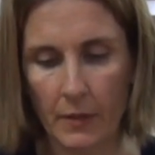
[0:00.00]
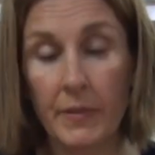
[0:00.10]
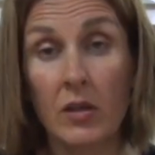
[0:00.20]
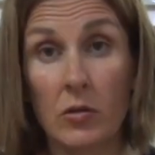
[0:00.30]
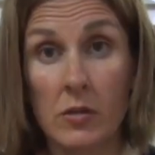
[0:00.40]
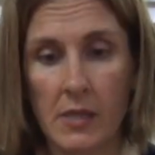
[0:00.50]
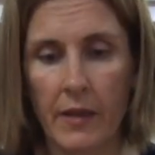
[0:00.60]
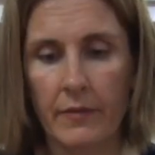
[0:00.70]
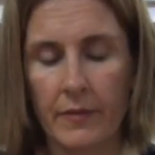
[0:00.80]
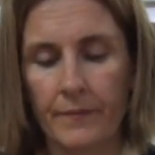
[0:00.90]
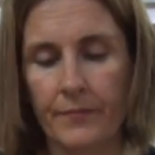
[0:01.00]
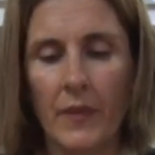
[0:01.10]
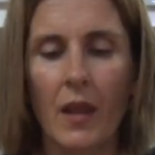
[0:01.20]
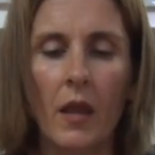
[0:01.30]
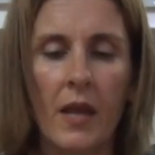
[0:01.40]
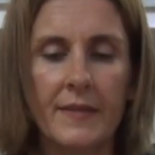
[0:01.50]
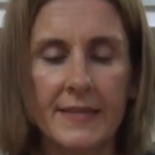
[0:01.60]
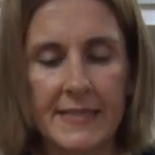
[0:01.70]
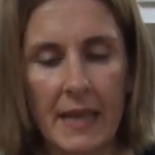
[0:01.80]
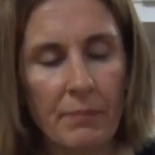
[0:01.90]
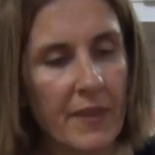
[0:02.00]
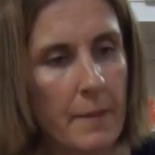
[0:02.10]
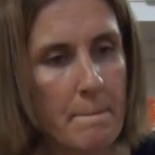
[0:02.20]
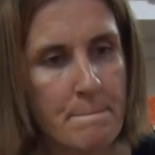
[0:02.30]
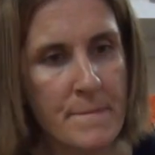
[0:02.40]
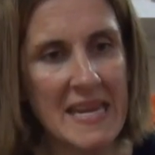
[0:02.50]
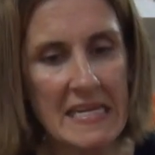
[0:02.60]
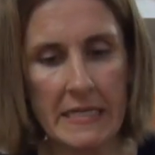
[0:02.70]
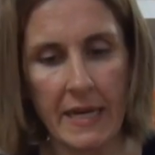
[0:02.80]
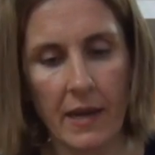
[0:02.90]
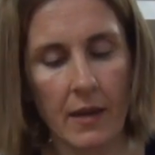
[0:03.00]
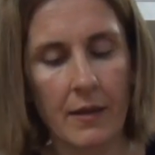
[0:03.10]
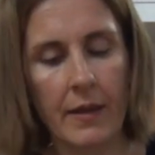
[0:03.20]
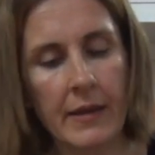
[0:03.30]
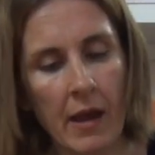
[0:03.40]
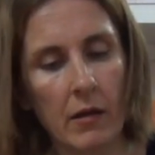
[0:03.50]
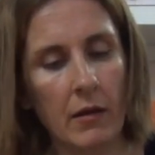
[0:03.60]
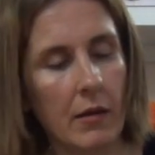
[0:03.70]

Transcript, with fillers: because there's something meaty. Now,